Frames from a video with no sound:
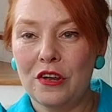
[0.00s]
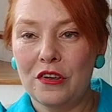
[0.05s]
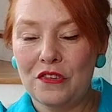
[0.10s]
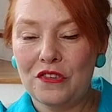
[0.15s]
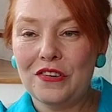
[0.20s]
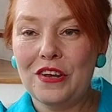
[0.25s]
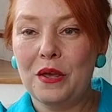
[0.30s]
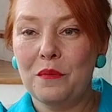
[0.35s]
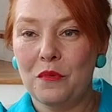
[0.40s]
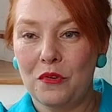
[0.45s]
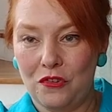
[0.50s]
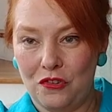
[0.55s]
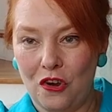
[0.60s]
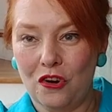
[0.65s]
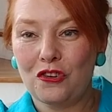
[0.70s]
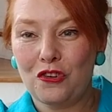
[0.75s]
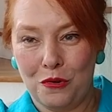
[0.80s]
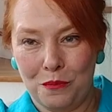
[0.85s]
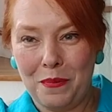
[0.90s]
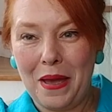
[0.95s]
His name is
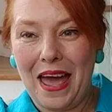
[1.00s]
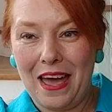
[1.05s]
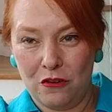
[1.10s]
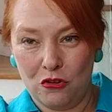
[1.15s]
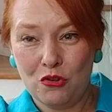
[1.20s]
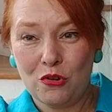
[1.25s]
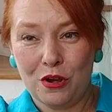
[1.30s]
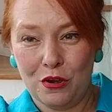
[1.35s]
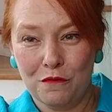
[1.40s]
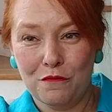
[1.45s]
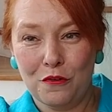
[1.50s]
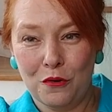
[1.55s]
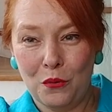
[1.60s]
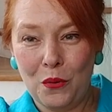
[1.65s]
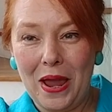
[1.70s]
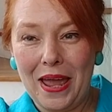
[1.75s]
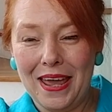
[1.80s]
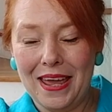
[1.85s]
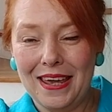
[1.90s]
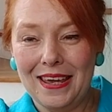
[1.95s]
Dr. Patrick
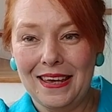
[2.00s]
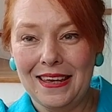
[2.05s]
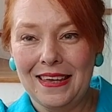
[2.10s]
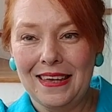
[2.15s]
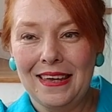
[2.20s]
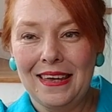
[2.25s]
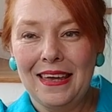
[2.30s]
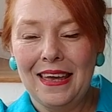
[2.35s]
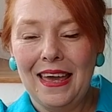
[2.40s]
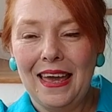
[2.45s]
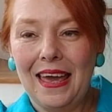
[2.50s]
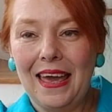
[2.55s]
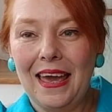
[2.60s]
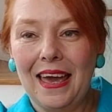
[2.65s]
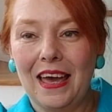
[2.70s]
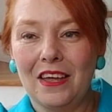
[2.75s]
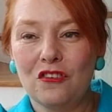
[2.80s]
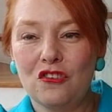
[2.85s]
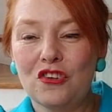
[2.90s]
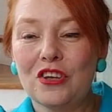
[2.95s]
Véret. Mm-hmm.
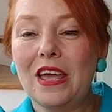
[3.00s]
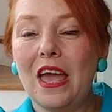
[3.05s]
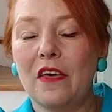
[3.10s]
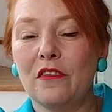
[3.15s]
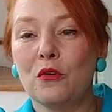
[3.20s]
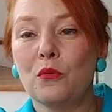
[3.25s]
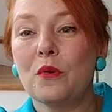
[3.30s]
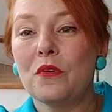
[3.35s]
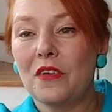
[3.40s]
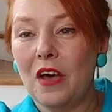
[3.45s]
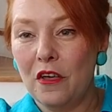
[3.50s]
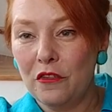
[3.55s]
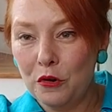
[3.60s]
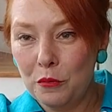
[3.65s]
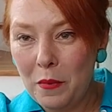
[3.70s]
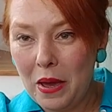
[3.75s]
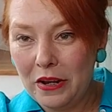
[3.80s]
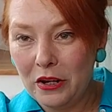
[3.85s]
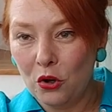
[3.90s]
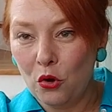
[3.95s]
And together with other
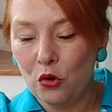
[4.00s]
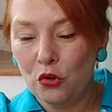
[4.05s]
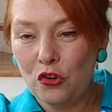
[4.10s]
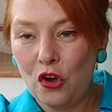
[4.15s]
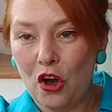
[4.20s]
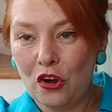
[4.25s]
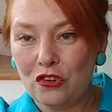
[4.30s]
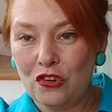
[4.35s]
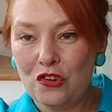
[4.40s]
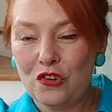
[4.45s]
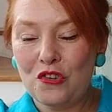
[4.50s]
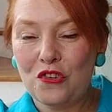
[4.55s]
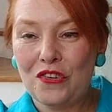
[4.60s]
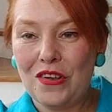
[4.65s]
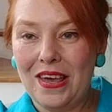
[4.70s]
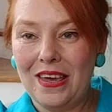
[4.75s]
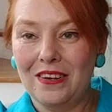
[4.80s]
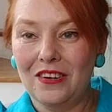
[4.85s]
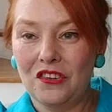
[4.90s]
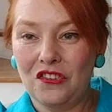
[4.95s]
medical doctors
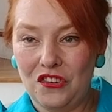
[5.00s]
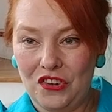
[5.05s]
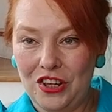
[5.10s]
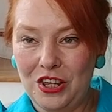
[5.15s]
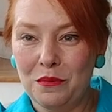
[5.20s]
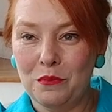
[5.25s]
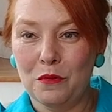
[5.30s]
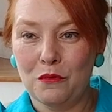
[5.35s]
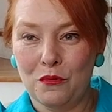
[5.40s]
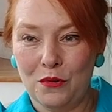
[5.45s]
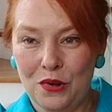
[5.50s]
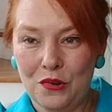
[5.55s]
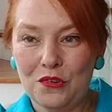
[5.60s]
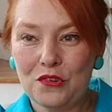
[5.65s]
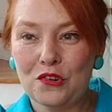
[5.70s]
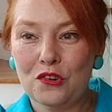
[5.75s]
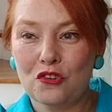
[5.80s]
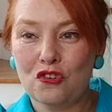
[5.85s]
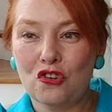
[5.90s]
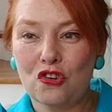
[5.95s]
and a team of
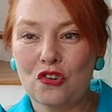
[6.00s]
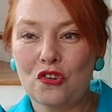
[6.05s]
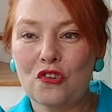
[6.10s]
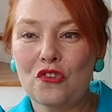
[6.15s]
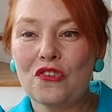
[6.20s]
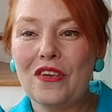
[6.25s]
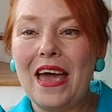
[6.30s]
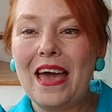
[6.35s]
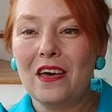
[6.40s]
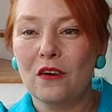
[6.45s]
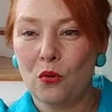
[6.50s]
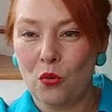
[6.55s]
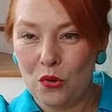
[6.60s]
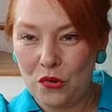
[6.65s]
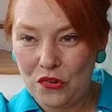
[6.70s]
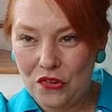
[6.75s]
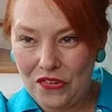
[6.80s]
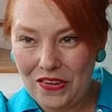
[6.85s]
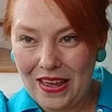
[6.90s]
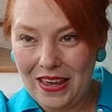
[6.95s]
researchers at
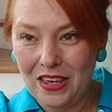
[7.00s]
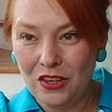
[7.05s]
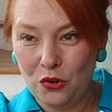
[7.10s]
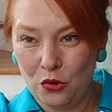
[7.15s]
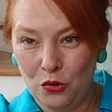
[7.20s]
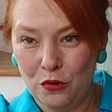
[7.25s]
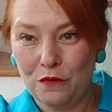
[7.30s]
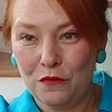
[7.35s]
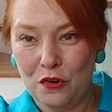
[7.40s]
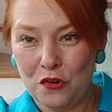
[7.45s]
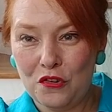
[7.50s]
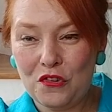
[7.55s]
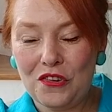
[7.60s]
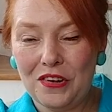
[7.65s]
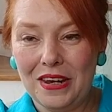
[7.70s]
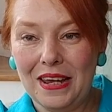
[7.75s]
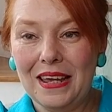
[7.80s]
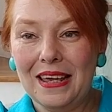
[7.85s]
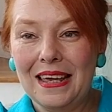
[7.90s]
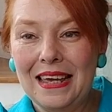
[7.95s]
Orsay
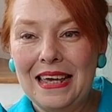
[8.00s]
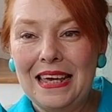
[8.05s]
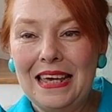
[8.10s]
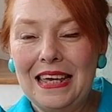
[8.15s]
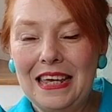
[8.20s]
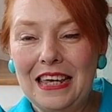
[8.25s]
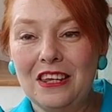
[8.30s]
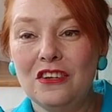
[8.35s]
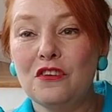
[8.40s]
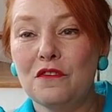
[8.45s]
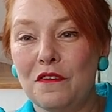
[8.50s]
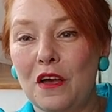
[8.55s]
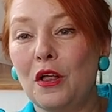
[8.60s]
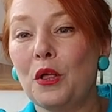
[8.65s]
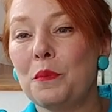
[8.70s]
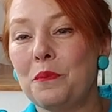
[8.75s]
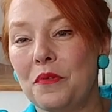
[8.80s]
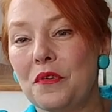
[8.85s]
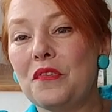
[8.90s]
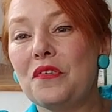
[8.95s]
University, he
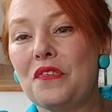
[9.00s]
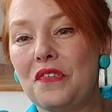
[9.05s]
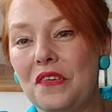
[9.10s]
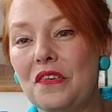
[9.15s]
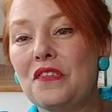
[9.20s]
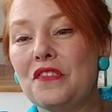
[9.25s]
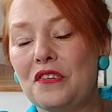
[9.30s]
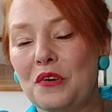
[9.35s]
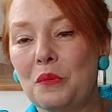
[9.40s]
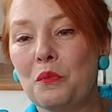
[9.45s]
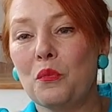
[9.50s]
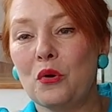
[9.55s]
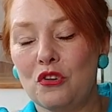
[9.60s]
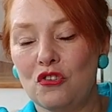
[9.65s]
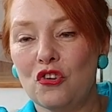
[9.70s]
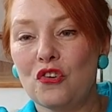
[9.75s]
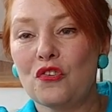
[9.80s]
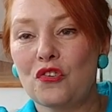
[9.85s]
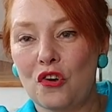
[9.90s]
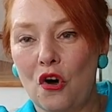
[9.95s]
developed this system
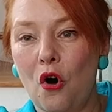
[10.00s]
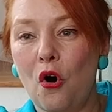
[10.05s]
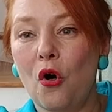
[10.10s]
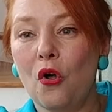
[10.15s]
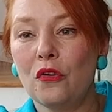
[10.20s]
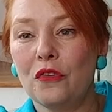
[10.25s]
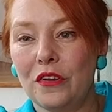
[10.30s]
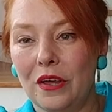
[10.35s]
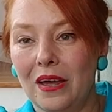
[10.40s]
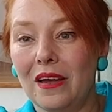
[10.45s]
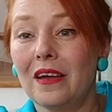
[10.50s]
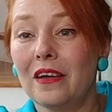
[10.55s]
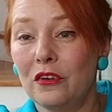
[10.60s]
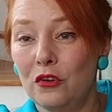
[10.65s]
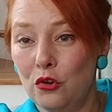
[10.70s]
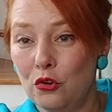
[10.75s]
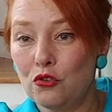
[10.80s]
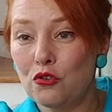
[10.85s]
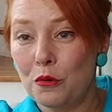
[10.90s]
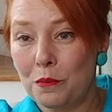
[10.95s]
which is called uh,
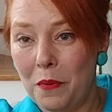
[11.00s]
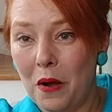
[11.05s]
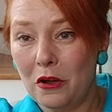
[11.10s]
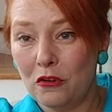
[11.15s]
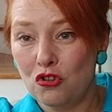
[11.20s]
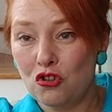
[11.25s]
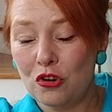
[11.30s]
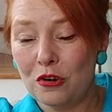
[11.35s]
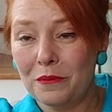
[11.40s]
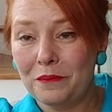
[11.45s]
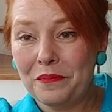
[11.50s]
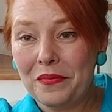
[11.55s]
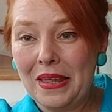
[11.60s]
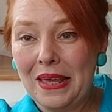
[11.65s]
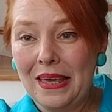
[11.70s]
nutripuncture.